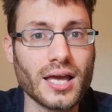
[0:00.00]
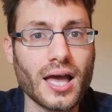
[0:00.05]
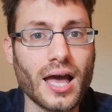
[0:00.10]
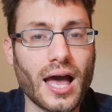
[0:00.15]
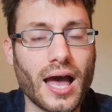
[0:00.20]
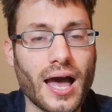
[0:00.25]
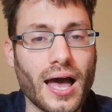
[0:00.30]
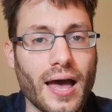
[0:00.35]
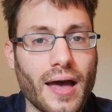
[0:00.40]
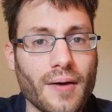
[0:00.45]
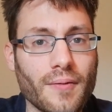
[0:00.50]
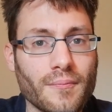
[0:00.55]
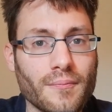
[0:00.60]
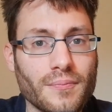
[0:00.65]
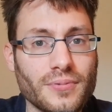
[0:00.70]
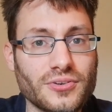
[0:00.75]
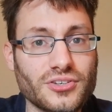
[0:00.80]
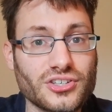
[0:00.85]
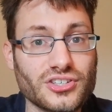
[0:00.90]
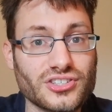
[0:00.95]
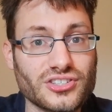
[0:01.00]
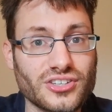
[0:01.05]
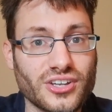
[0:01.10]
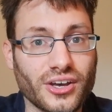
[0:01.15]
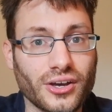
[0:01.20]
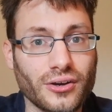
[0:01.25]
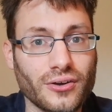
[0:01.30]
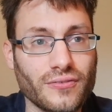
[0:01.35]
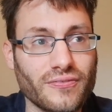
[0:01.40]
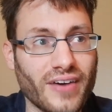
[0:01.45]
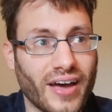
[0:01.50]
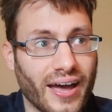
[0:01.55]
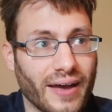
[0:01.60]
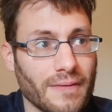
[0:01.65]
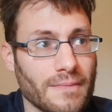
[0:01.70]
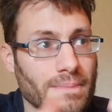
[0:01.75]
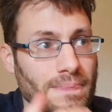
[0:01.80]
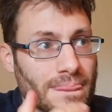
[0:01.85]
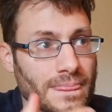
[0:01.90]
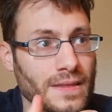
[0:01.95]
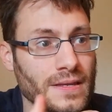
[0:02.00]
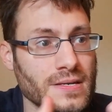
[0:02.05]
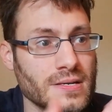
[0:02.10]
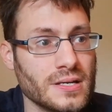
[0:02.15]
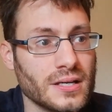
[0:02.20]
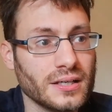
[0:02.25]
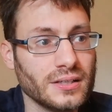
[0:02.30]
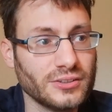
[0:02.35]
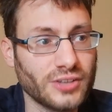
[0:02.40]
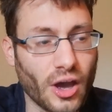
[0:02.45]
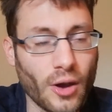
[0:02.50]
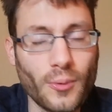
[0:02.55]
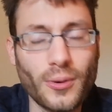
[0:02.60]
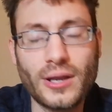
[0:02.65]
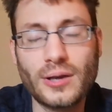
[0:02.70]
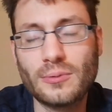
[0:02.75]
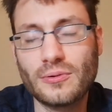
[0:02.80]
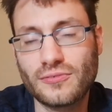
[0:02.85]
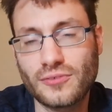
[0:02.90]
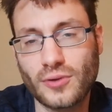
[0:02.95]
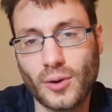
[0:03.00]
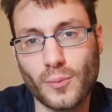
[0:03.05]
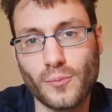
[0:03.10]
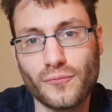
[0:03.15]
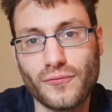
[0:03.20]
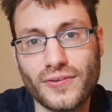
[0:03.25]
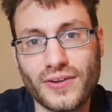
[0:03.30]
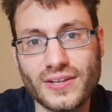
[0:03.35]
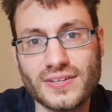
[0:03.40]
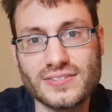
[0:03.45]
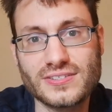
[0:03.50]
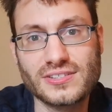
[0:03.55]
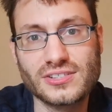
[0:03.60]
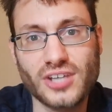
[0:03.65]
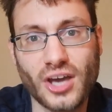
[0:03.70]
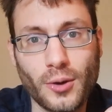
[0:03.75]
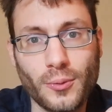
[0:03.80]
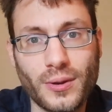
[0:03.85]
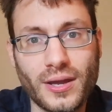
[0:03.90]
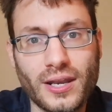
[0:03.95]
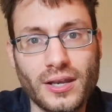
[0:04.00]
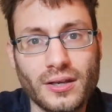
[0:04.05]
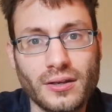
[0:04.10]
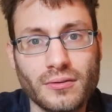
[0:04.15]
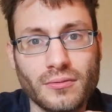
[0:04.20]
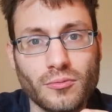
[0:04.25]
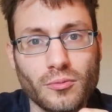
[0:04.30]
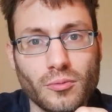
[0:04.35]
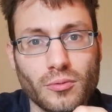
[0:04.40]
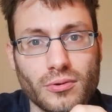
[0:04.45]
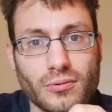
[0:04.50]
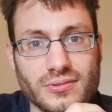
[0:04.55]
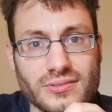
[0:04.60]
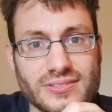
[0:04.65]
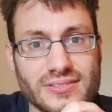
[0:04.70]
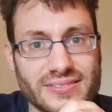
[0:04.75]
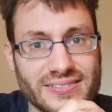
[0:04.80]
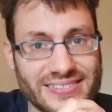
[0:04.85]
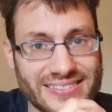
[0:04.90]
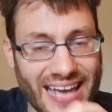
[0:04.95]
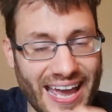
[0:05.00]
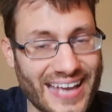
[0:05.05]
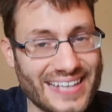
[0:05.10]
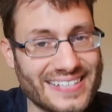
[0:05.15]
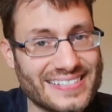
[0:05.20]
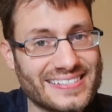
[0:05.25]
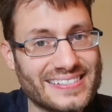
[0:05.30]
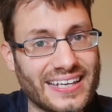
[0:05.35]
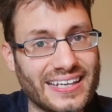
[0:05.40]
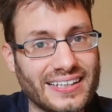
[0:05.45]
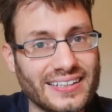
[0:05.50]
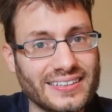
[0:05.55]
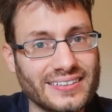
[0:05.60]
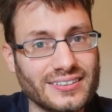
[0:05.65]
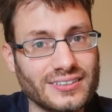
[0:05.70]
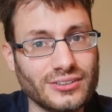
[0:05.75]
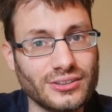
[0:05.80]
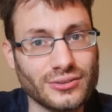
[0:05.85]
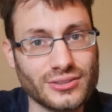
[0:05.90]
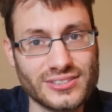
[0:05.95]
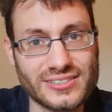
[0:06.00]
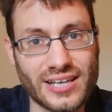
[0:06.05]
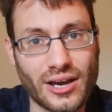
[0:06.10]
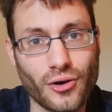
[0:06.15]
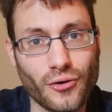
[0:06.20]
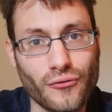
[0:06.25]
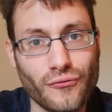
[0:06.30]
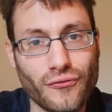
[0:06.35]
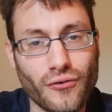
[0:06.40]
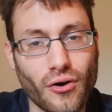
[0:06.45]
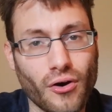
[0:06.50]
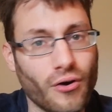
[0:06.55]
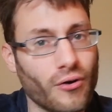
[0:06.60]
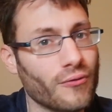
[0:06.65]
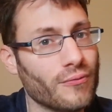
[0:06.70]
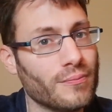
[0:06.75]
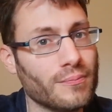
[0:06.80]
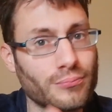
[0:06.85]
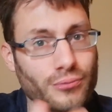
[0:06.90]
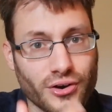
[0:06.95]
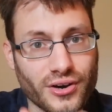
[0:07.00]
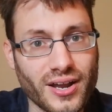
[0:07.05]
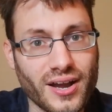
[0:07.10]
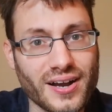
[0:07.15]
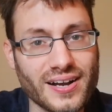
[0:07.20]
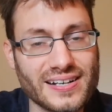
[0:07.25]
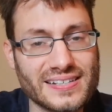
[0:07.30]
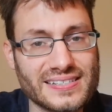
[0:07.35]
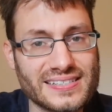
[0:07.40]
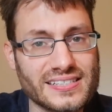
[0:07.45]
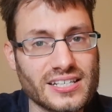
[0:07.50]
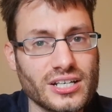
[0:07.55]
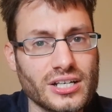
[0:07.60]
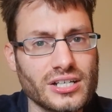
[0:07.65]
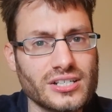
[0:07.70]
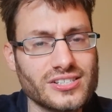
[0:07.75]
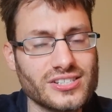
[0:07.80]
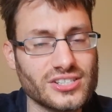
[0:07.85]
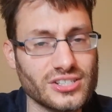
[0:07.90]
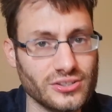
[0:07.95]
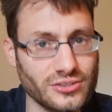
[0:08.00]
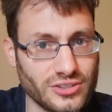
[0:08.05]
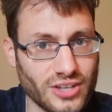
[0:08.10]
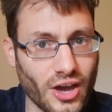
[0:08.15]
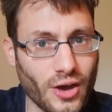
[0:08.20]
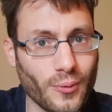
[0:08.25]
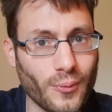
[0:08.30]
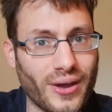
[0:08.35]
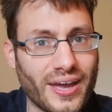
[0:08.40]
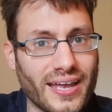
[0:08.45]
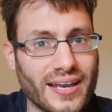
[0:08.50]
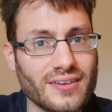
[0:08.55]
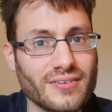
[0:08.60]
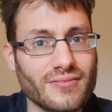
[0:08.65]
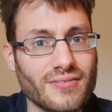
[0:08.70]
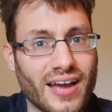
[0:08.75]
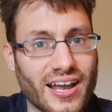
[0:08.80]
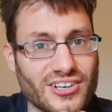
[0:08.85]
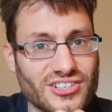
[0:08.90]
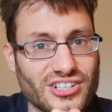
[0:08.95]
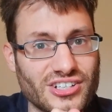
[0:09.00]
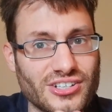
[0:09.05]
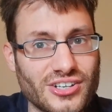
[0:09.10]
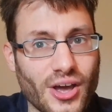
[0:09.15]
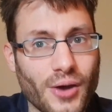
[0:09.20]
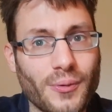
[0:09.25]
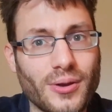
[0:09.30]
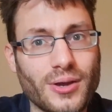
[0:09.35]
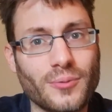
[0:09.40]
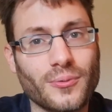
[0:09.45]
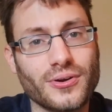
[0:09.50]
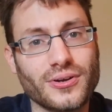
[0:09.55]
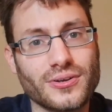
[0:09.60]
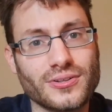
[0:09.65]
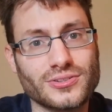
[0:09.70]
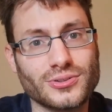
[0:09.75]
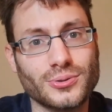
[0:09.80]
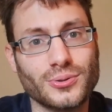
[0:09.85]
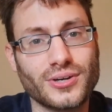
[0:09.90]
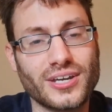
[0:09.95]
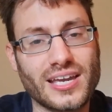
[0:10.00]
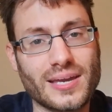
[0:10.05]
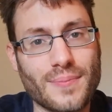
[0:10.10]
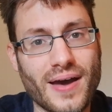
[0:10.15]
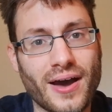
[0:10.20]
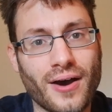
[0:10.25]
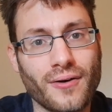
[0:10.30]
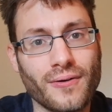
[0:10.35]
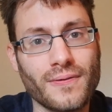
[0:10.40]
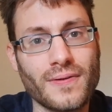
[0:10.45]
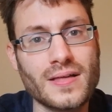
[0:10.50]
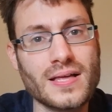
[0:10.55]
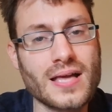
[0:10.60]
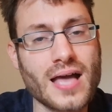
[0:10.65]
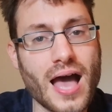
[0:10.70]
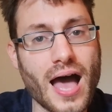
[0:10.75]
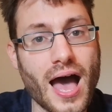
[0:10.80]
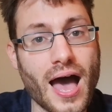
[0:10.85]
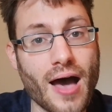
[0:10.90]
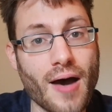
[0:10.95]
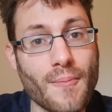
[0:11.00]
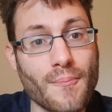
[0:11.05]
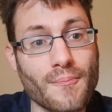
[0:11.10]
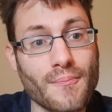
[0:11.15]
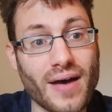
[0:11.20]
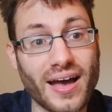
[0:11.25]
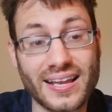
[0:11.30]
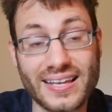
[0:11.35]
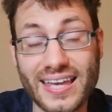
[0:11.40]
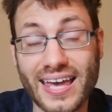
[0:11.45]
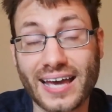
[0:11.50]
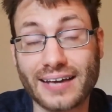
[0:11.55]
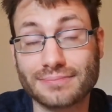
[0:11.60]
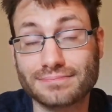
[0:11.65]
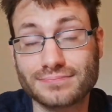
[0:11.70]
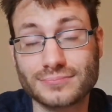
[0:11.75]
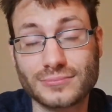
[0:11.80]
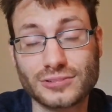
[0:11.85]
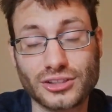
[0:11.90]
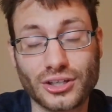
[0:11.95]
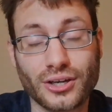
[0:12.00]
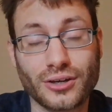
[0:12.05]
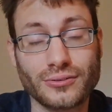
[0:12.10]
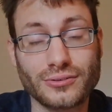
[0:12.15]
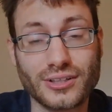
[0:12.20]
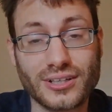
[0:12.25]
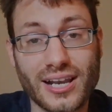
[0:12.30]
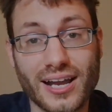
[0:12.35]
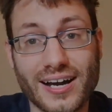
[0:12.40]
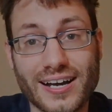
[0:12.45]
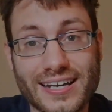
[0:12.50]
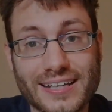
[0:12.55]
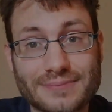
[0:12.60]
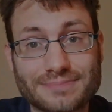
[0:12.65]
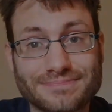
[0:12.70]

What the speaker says: But just know that go in with confidence, go in testing yourself on products, so you go in actually knowing what you're talking about. And yeah, so good luck.